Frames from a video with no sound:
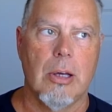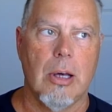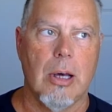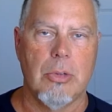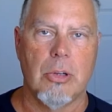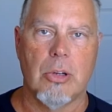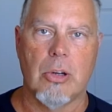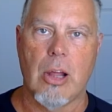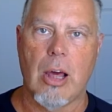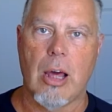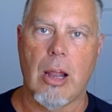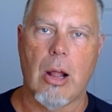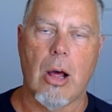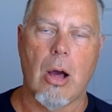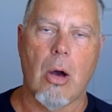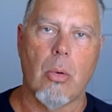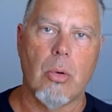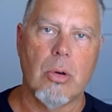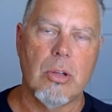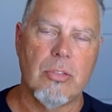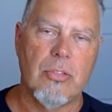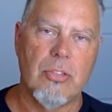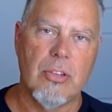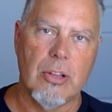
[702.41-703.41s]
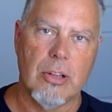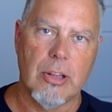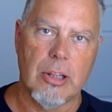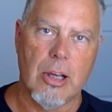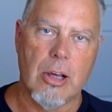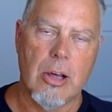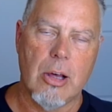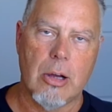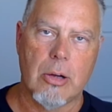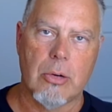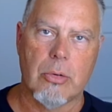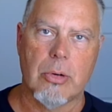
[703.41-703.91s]
You're not always feeling
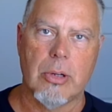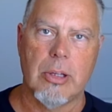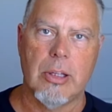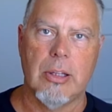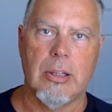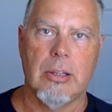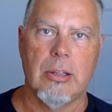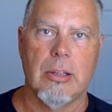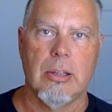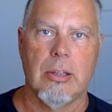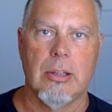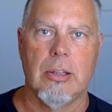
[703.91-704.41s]
hungry.